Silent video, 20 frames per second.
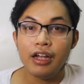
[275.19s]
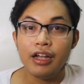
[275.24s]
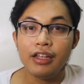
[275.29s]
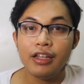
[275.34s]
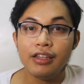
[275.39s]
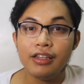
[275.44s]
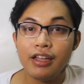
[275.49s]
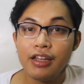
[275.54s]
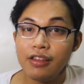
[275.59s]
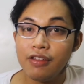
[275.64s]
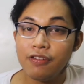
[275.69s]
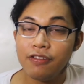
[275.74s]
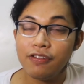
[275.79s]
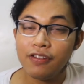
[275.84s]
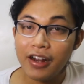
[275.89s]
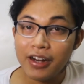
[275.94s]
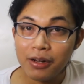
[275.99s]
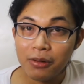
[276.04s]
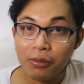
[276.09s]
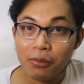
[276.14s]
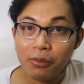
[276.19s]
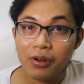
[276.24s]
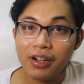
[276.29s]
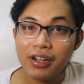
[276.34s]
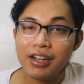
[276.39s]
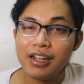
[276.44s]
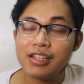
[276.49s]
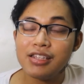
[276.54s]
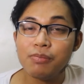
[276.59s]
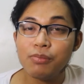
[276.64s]
And then the final
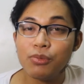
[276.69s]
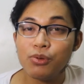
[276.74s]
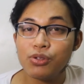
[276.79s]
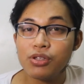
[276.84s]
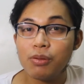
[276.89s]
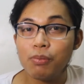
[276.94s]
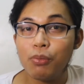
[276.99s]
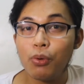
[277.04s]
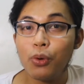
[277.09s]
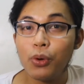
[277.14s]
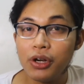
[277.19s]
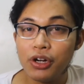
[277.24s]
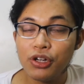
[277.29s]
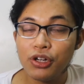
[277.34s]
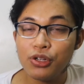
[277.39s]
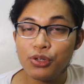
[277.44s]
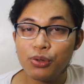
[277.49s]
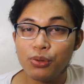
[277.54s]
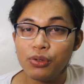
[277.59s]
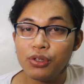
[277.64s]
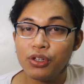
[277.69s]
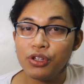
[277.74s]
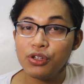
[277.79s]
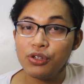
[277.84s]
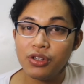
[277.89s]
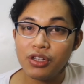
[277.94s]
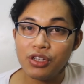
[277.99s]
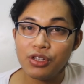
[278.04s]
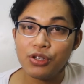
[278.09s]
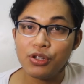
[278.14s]
one is the most important tool that you
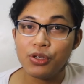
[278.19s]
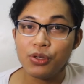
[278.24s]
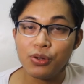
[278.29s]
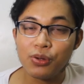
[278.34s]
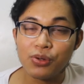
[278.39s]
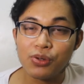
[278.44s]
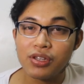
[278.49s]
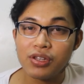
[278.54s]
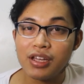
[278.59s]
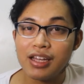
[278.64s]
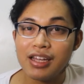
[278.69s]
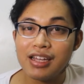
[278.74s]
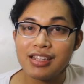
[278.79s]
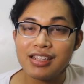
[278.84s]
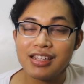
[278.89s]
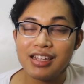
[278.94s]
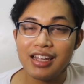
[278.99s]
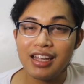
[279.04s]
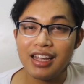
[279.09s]
need to use is the